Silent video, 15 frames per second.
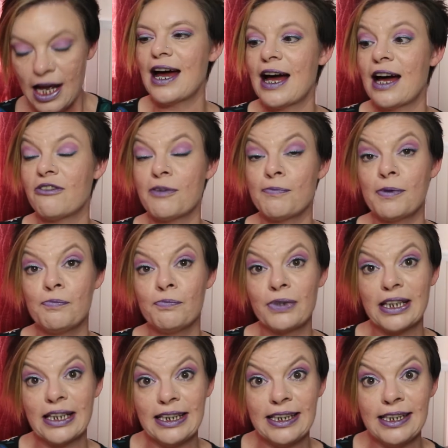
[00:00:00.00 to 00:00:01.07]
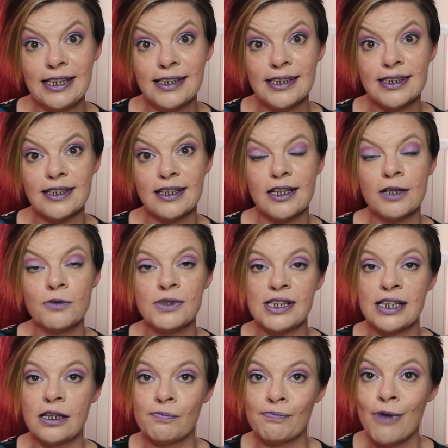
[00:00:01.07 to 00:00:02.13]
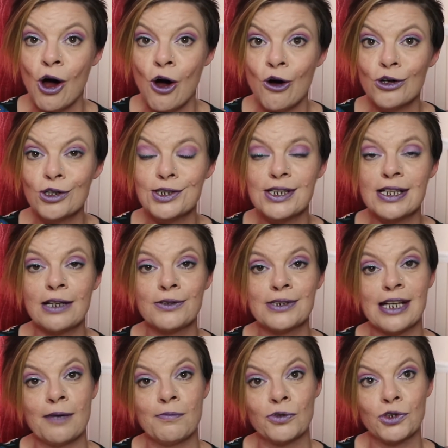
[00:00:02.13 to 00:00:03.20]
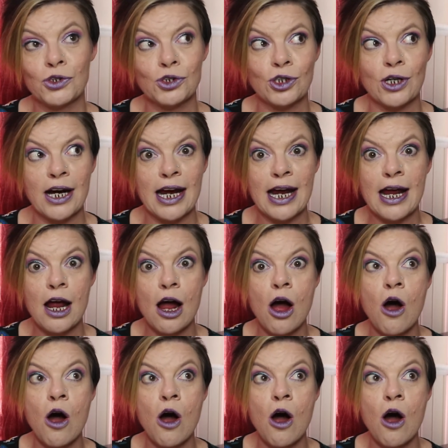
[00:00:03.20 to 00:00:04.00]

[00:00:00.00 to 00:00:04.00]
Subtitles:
Have I been pleased that it was in the box and I was able to try it?